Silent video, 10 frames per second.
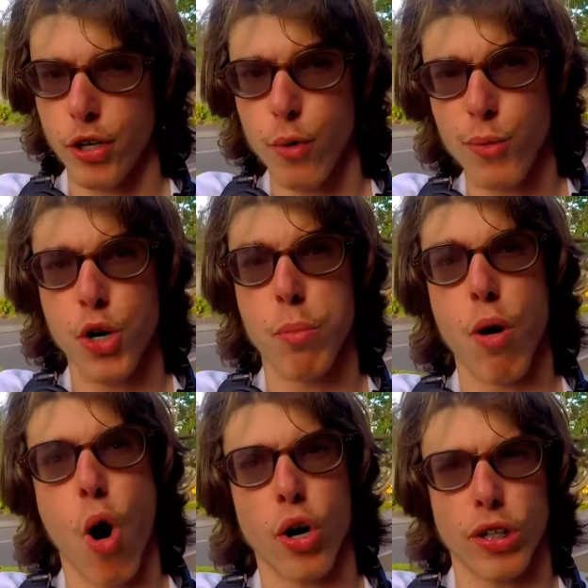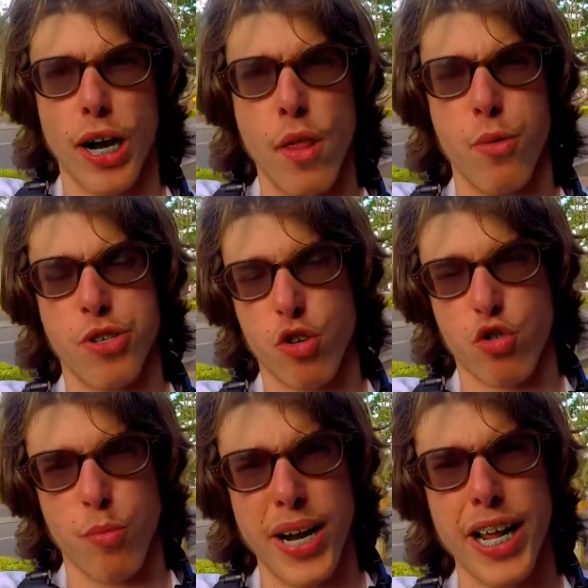to YouTube or online through
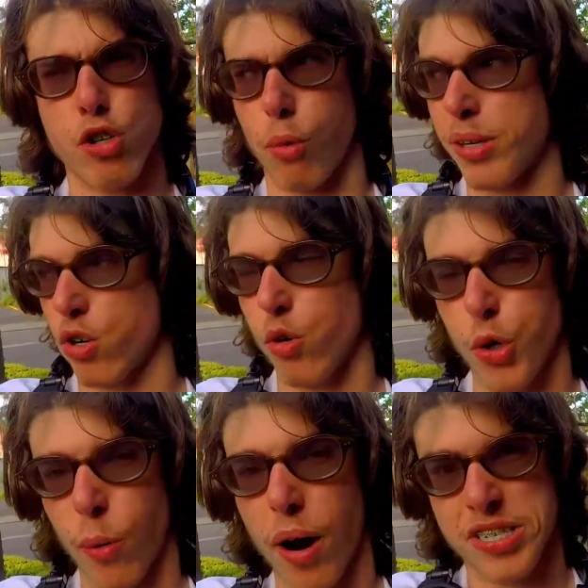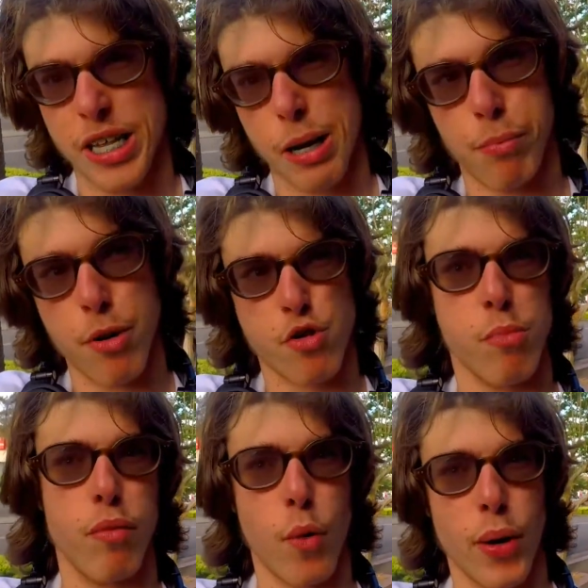social media, it's always good to ask that
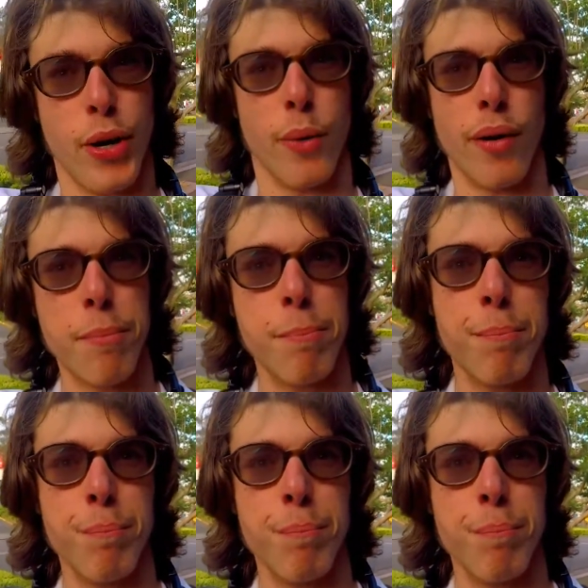permission before you do it.